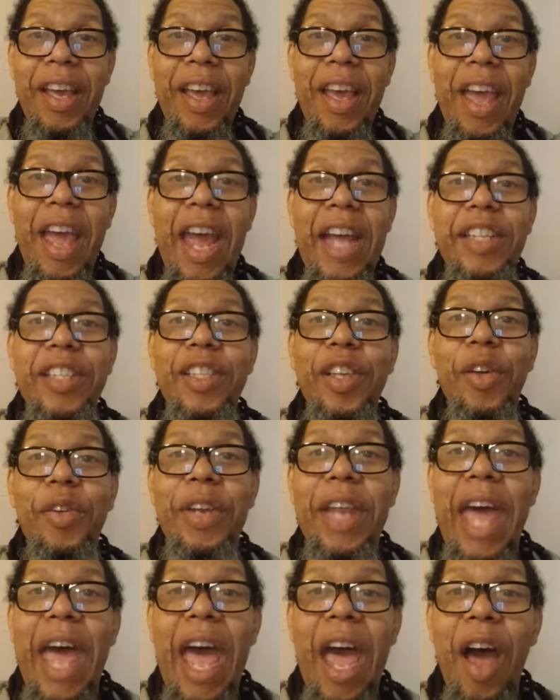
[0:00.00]
And so
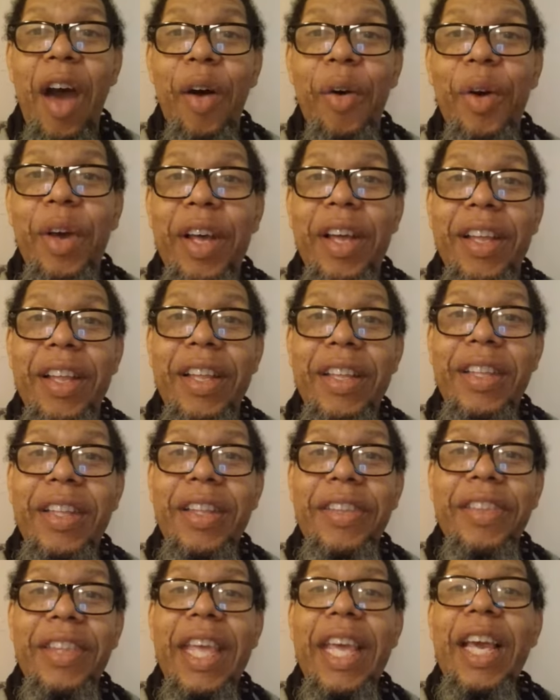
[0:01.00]
now,
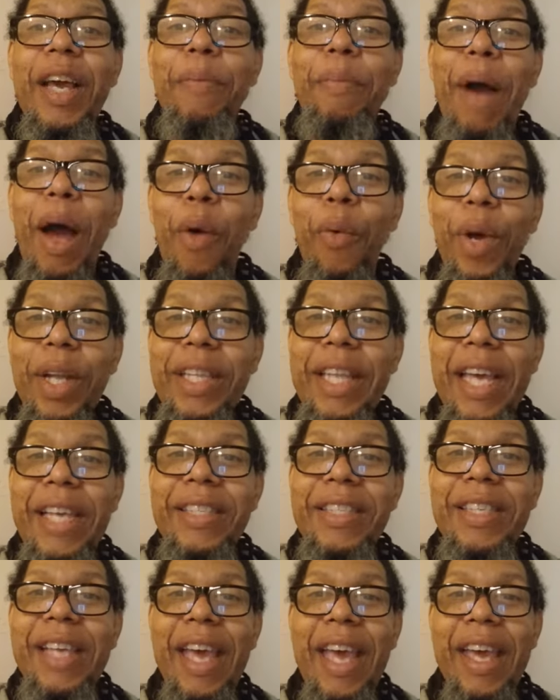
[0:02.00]
think about what they
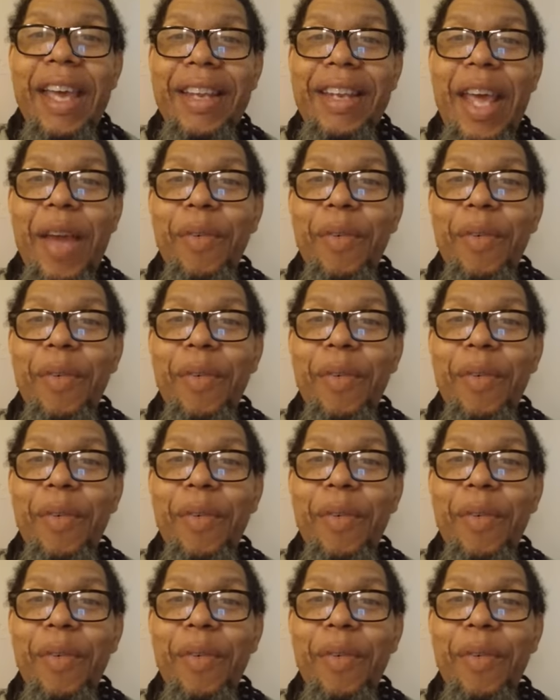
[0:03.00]
said.